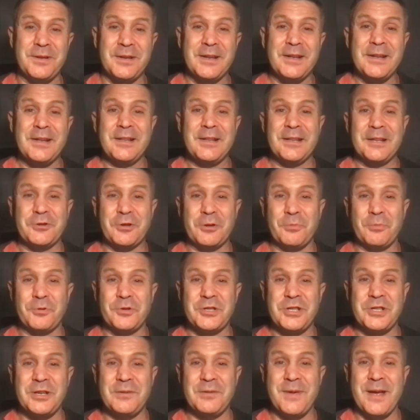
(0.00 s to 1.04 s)
Triple
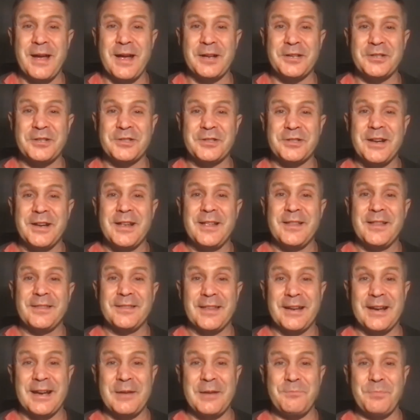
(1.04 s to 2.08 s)
G match
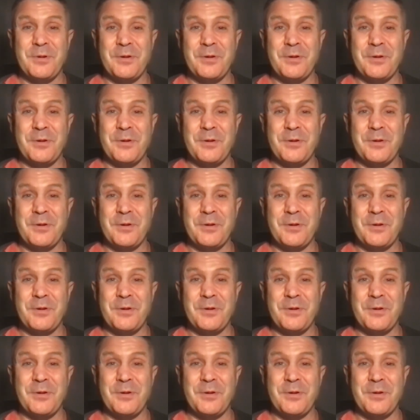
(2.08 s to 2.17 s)
the night